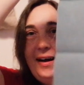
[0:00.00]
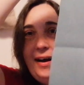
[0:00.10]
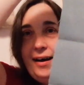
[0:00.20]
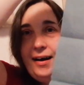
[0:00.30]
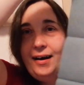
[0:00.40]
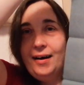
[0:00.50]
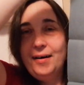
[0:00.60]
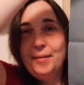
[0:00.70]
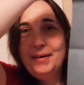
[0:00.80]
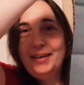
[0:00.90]

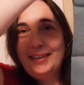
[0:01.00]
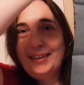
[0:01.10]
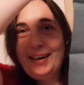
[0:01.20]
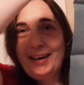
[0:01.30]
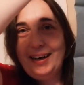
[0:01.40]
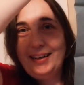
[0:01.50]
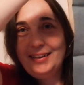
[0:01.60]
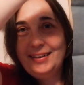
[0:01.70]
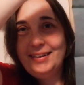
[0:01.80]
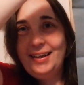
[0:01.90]
Oh my god.
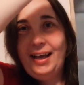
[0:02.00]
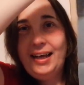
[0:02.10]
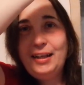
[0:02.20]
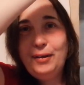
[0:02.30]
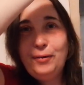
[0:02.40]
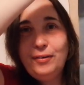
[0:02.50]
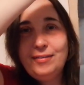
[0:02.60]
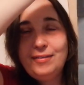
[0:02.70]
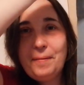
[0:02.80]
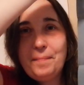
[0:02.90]
And it
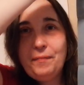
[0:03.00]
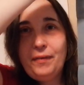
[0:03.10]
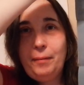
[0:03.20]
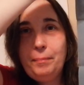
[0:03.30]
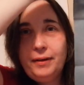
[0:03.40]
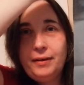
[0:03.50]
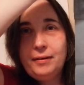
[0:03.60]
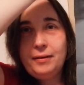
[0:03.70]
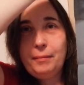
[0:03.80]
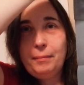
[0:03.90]
looks a
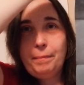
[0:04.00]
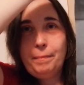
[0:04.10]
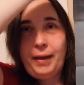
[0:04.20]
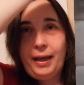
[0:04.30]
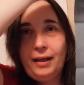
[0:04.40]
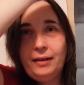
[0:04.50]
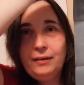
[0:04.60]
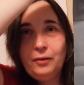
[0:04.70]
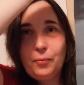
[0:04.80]
bit pale